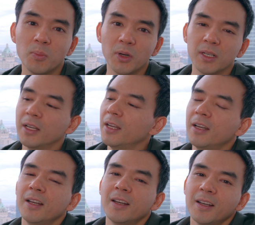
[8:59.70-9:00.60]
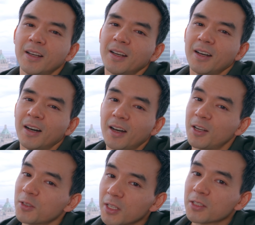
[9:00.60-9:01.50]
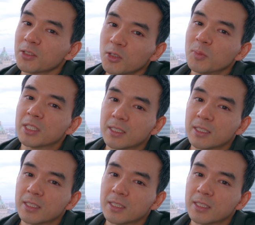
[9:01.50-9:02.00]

but one hundred X zoom is